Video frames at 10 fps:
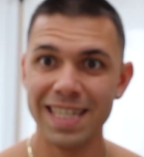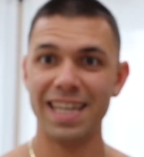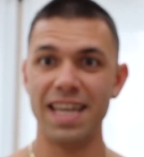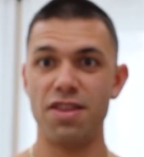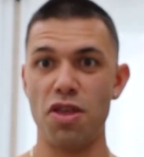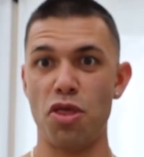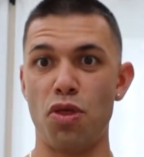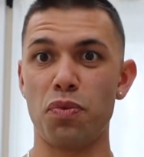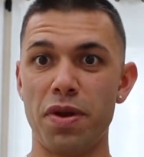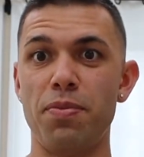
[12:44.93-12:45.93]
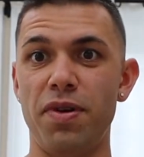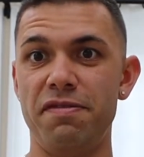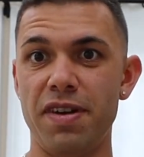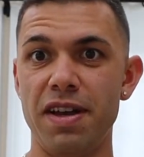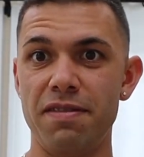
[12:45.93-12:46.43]
to get the
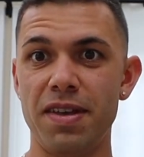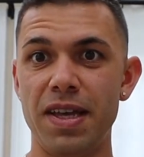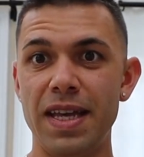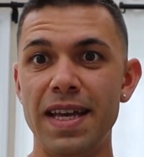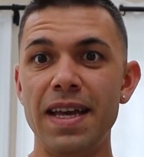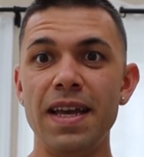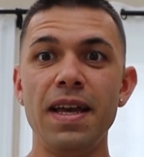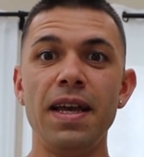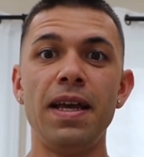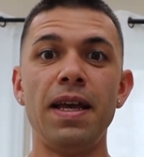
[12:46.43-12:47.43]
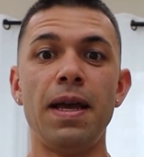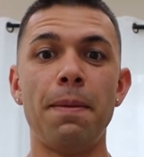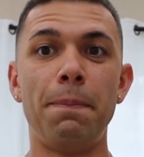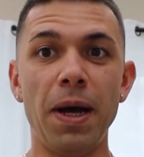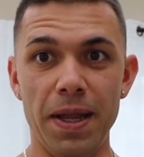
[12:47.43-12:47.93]
3.5.
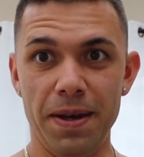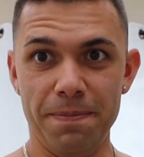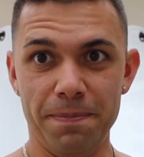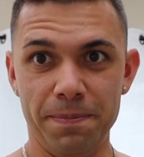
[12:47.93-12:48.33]
But